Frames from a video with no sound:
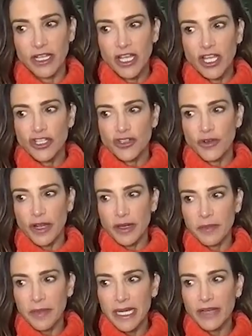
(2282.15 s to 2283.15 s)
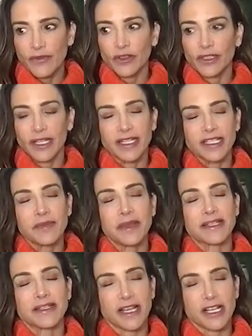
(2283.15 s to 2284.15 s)
to create meaningful and intimate
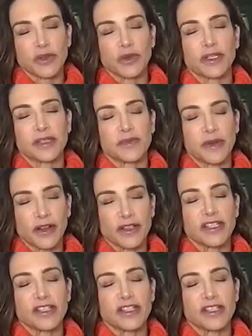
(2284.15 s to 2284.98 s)
sexual experiences,